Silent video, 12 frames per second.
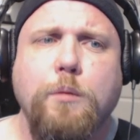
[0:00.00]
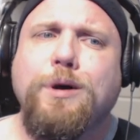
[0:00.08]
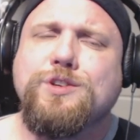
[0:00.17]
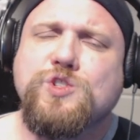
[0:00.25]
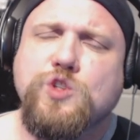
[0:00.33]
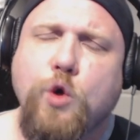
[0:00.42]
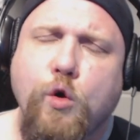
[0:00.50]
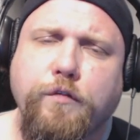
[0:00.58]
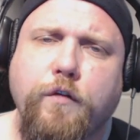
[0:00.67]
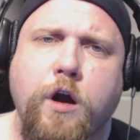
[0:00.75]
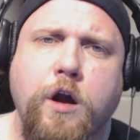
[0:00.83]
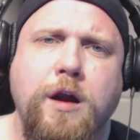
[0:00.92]
But so
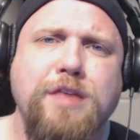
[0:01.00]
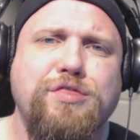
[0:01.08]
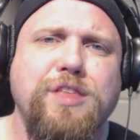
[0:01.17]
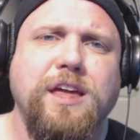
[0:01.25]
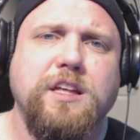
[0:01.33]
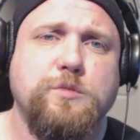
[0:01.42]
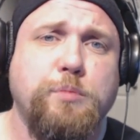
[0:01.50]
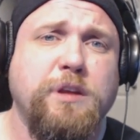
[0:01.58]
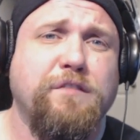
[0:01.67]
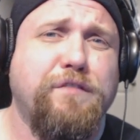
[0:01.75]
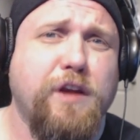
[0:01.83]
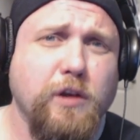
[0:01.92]
far, I think it's
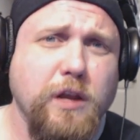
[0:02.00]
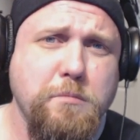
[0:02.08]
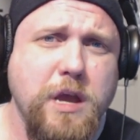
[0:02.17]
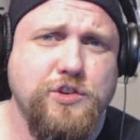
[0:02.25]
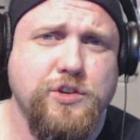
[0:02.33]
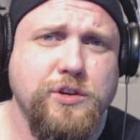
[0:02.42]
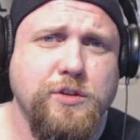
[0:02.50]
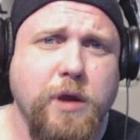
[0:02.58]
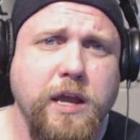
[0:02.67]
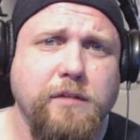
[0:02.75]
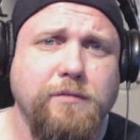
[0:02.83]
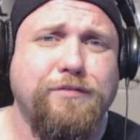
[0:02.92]
been fairly measured,
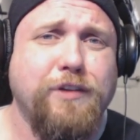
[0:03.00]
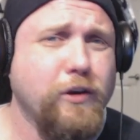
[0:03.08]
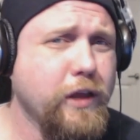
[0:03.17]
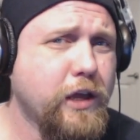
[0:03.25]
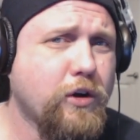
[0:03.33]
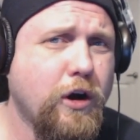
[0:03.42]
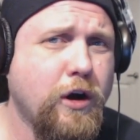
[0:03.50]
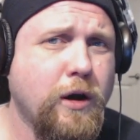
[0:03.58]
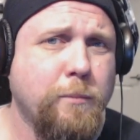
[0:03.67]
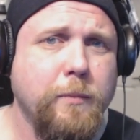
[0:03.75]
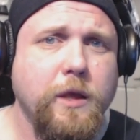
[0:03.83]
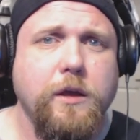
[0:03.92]
right? Fairly
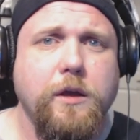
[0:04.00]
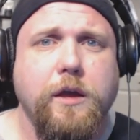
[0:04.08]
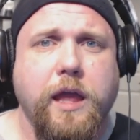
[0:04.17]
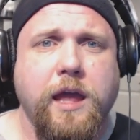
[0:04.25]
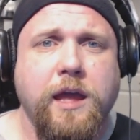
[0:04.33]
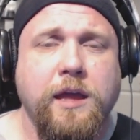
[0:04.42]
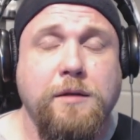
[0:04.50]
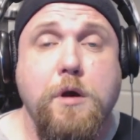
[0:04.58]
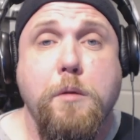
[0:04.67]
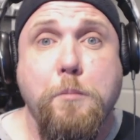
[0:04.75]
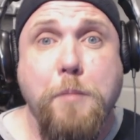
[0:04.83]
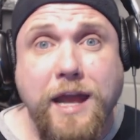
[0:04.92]
calm and
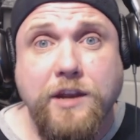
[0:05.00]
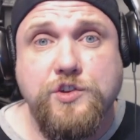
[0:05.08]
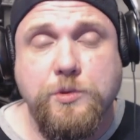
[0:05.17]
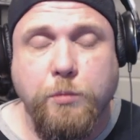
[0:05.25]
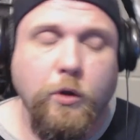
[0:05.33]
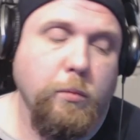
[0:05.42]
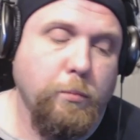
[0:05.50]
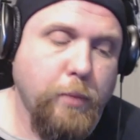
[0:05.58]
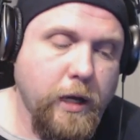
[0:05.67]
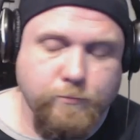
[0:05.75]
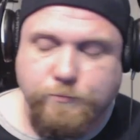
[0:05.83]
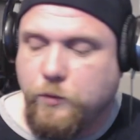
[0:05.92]
manageable.
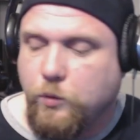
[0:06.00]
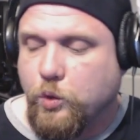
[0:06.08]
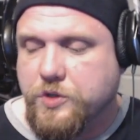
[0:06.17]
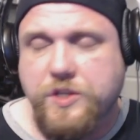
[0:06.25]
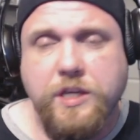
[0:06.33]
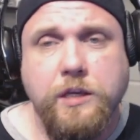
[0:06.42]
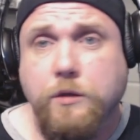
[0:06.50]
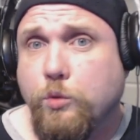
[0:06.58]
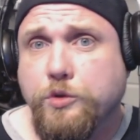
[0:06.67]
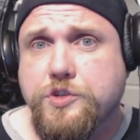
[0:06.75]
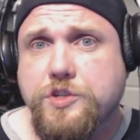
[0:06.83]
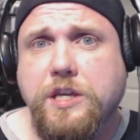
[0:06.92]
But we'll see.
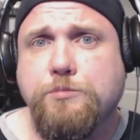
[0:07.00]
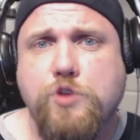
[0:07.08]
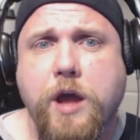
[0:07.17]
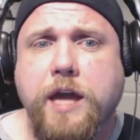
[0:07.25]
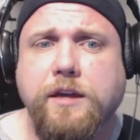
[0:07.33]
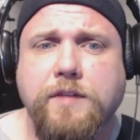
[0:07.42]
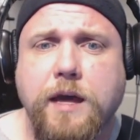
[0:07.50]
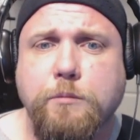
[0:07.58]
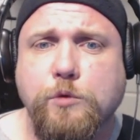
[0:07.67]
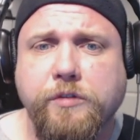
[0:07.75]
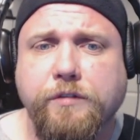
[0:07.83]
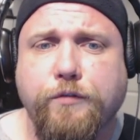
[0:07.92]
We'll just keep tracking that
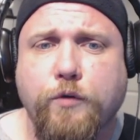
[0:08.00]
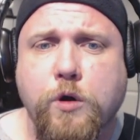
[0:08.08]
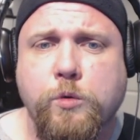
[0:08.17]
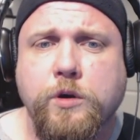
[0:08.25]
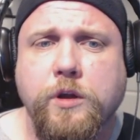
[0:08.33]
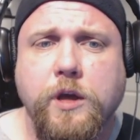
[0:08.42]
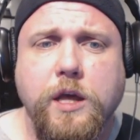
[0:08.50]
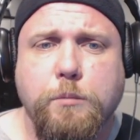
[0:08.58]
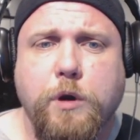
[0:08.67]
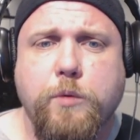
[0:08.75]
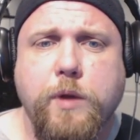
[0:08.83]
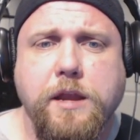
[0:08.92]
moving forward.
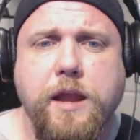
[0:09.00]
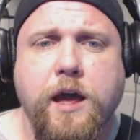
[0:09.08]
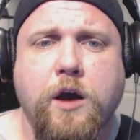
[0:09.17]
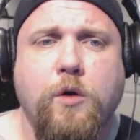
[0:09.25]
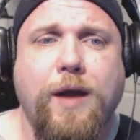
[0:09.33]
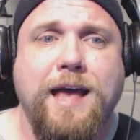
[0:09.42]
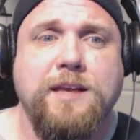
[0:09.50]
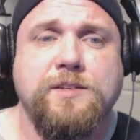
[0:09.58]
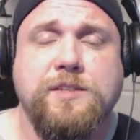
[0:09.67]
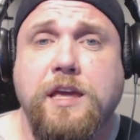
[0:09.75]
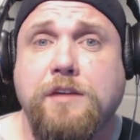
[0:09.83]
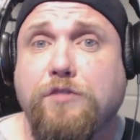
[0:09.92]
But right now,
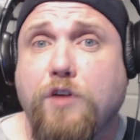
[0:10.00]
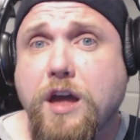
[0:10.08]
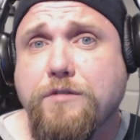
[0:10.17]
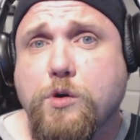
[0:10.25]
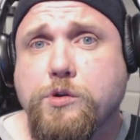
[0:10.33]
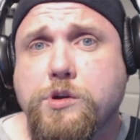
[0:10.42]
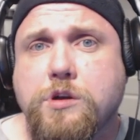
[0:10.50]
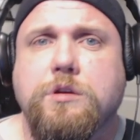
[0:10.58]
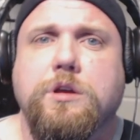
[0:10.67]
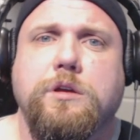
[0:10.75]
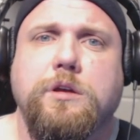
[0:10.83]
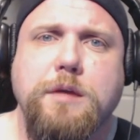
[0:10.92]
as a Vive
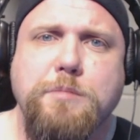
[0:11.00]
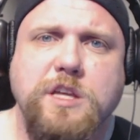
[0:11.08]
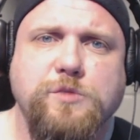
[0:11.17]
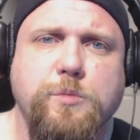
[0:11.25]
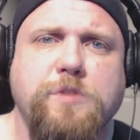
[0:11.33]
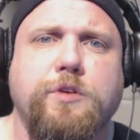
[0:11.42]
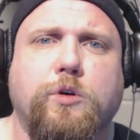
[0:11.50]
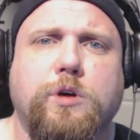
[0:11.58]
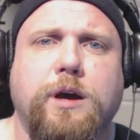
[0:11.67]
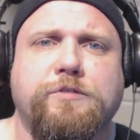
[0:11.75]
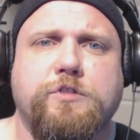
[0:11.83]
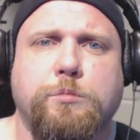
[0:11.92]
owner, it makes me feel
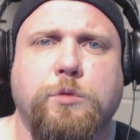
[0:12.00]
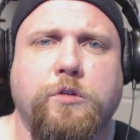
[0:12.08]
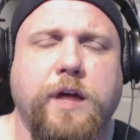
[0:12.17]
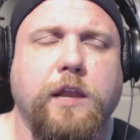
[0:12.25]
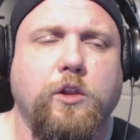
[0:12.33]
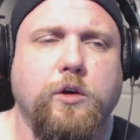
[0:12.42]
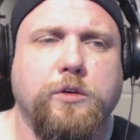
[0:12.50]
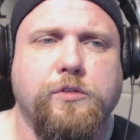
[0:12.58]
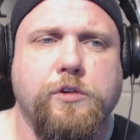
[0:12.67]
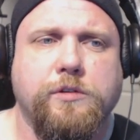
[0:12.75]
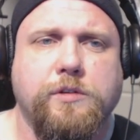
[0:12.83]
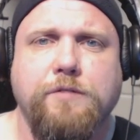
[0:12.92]
comfortable that look,
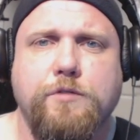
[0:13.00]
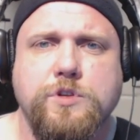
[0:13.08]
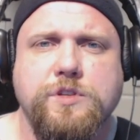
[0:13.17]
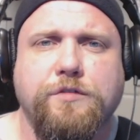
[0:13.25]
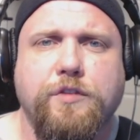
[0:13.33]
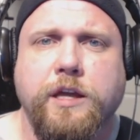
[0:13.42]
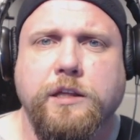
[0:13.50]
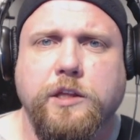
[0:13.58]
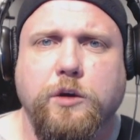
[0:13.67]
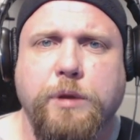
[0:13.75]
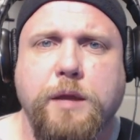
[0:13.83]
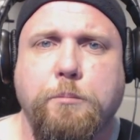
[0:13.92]
they're diversifying a
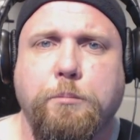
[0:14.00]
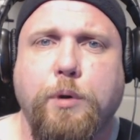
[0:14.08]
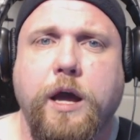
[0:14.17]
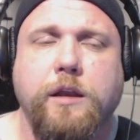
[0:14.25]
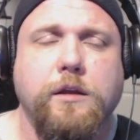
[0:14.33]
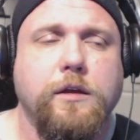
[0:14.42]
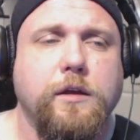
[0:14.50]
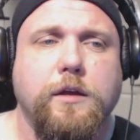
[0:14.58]
little bit, but